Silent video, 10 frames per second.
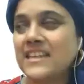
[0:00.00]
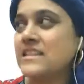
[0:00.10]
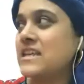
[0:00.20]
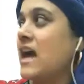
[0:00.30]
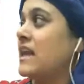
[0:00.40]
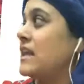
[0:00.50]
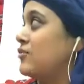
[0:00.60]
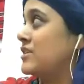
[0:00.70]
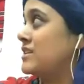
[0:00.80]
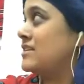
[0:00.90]
I love
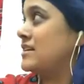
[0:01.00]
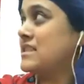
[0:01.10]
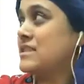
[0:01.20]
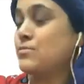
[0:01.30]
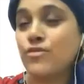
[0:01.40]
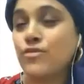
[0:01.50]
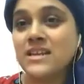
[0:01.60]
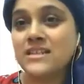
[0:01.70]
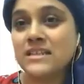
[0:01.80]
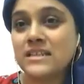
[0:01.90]
it. It's
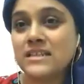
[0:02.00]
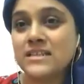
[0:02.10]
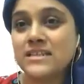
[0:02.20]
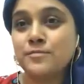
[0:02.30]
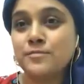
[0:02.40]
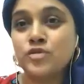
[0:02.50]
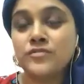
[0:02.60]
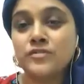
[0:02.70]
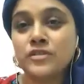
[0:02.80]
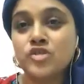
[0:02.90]
bright, it's
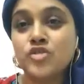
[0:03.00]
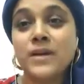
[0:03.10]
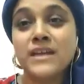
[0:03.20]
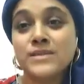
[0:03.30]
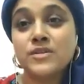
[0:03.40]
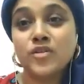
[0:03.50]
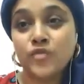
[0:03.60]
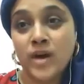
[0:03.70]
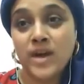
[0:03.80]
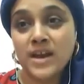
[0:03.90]
beautiful. It reminds me of
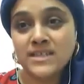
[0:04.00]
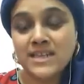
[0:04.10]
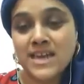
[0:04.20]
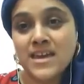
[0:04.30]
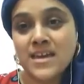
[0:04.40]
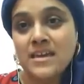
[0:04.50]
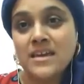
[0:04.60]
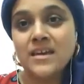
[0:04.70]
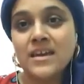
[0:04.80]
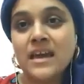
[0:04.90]
where I stay,
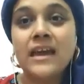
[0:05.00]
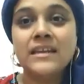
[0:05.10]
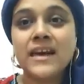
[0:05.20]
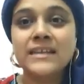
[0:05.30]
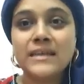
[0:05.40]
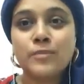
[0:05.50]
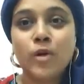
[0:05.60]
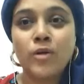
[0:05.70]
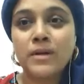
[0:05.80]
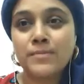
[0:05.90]
and I keep
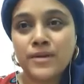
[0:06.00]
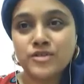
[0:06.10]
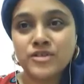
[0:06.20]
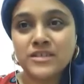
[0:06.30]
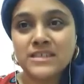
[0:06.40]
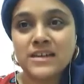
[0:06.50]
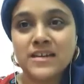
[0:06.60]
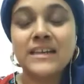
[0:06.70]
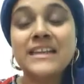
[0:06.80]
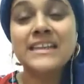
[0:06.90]
all my precious
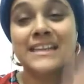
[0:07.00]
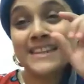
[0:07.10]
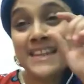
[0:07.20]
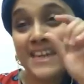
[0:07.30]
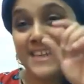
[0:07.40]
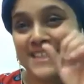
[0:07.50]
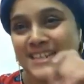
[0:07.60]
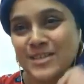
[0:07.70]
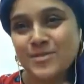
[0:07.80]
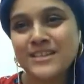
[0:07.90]
little things
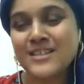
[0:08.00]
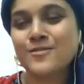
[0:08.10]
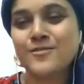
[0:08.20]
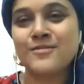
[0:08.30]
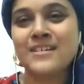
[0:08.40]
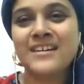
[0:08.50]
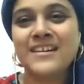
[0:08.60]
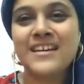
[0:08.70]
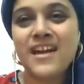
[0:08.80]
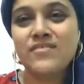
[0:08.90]
into it. So
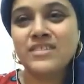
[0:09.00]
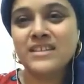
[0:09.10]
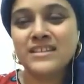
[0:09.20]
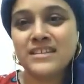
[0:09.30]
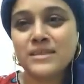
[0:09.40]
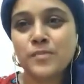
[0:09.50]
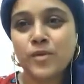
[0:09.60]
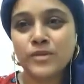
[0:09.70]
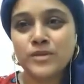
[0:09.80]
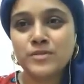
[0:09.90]
everything that's
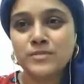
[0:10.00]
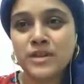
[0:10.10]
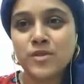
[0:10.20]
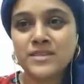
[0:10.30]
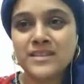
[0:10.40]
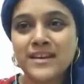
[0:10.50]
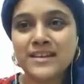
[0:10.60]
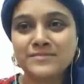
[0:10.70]
important to me goes in that.